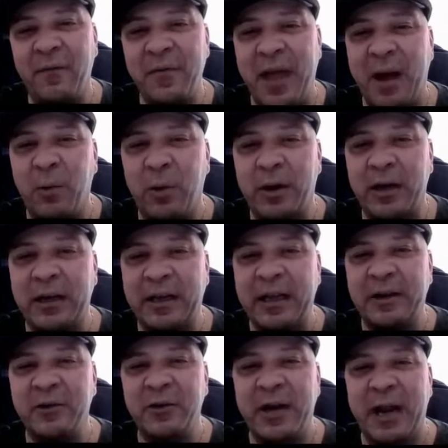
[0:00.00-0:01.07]
networking and
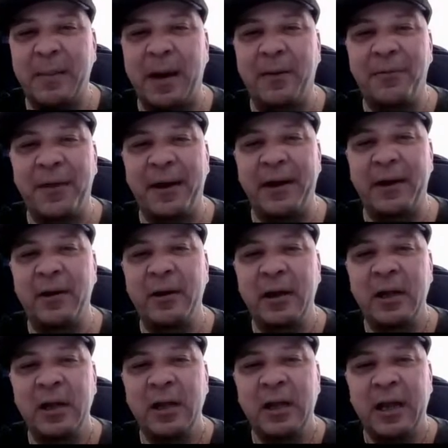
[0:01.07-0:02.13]
get your name out there
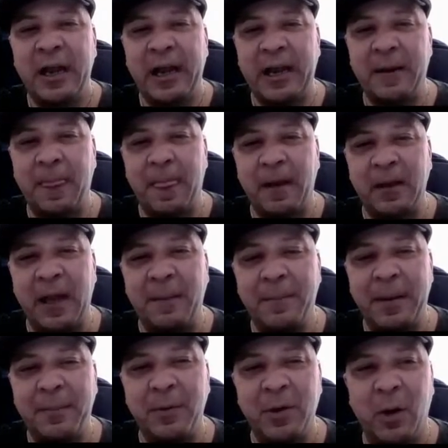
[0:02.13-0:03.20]
and let
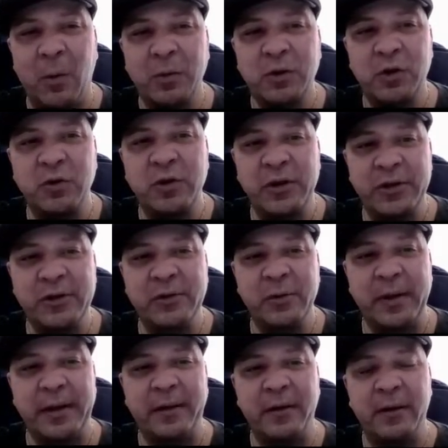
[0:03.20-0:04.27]
people know what you do.
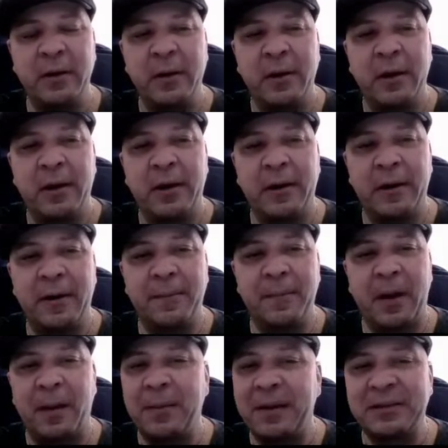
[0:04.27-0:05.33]
And
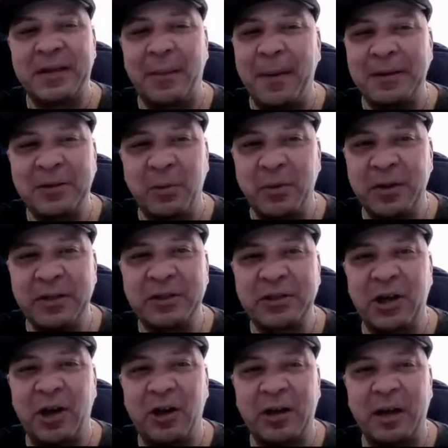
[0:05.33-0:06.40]
I mean, as I mentioned with this
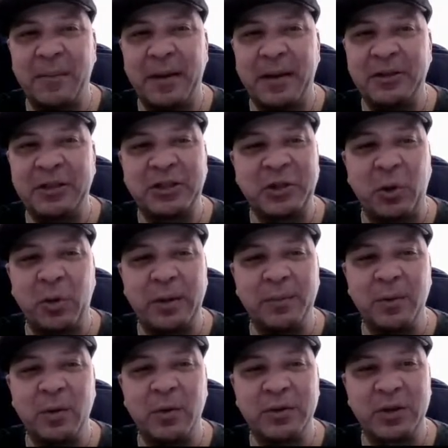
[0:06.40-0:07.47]
song, I mean, it just totally
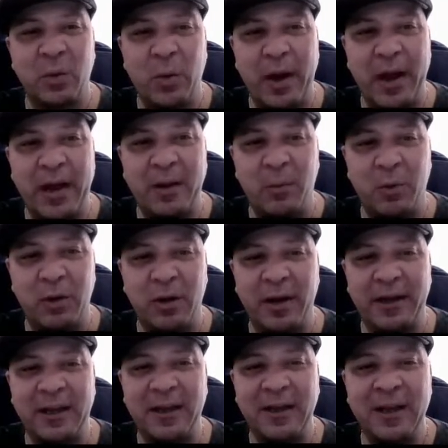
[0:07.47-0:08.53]
blew us away. And we're
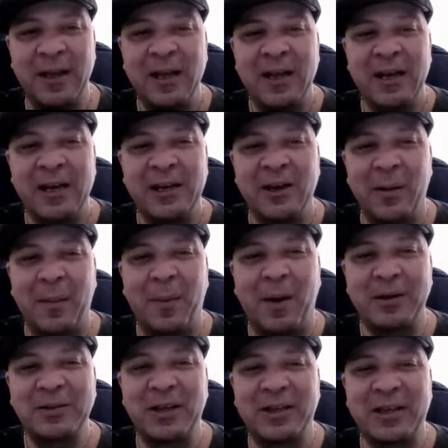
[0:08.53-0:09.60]
like, my
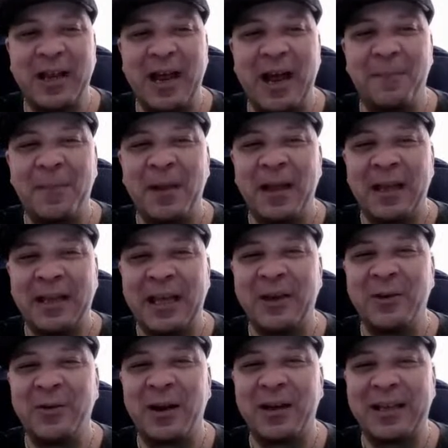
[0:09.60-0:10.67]
boss, like, yeah,
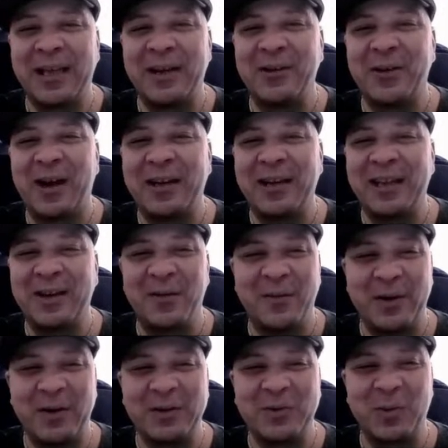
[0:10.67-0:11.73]
get her on the
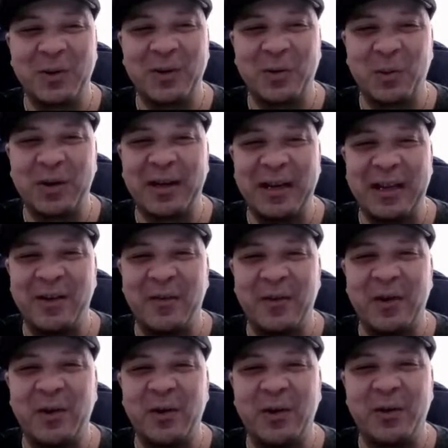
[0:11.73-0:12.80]
interviews. We're gonna
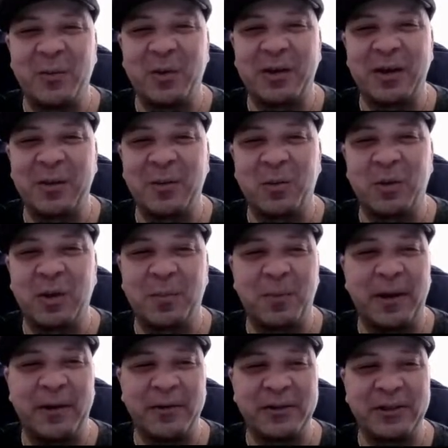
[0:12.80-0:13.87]
interview her, and we're gonna
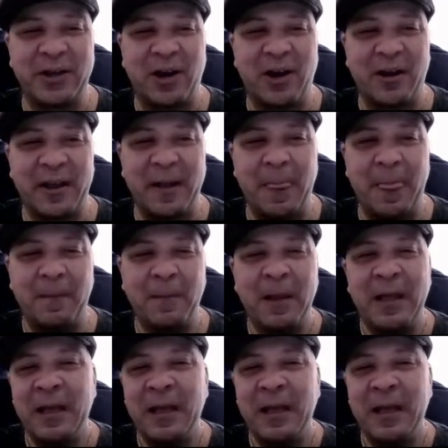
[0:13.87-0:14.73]
play her song. And